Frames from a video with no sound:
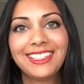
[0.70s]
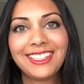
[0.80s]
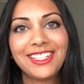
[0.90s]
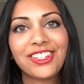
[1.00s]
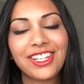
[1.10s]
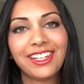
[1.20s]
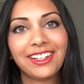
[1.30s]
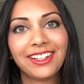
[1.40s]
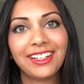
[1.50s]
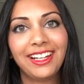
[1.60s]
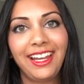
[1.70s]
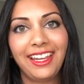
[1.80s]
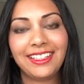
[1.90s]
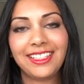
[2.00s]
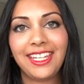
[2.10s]
it's Alisha here,
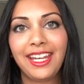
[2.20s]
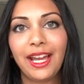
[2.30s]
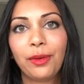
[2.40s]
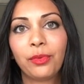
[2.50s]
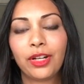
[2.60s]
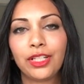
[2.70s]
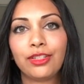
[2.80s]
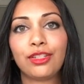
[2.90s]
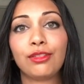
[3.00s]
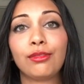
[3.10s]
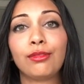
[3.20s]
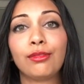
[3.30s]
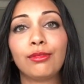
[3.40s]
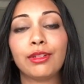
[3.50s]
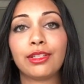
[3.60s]
and today I wanted
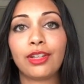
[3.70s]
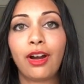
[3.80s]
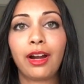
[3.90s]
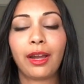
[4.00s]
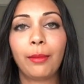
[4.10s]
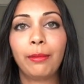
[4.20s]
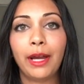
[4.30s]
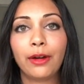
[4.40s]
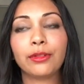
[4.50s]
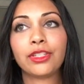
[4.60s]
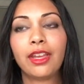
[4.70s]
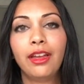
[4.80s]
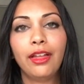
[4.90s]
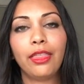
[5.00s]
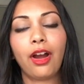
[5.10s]
to talk about
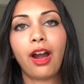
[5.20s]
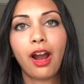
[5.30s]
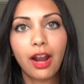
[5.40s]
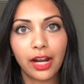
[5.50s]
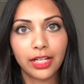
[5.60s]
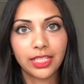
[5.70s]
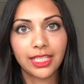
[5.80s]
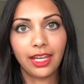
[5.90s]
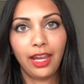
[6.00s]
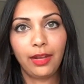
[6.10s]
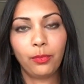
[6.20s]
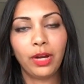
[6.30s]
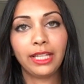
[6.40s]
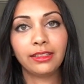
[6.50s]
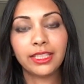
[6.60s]
the heart and
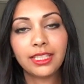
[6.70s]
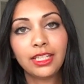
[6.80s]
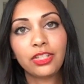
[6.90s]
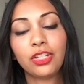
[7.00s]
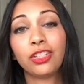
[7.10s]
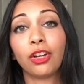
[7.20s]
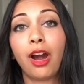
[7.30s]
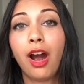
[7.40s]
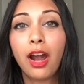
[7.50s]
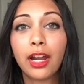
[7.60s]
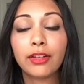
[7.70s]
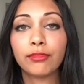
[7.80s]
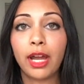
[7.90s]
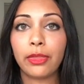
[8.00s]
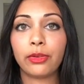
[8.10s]
why listening to your heart
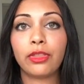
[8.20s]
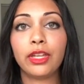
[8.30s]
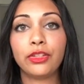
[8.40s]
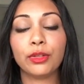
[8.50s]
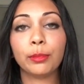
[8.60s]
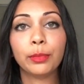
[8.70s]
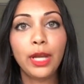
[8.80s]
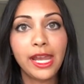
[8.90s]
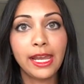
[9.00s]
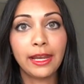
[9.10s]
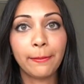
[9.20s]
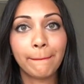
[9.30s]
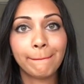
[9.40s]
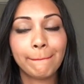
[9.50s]
rather than your brain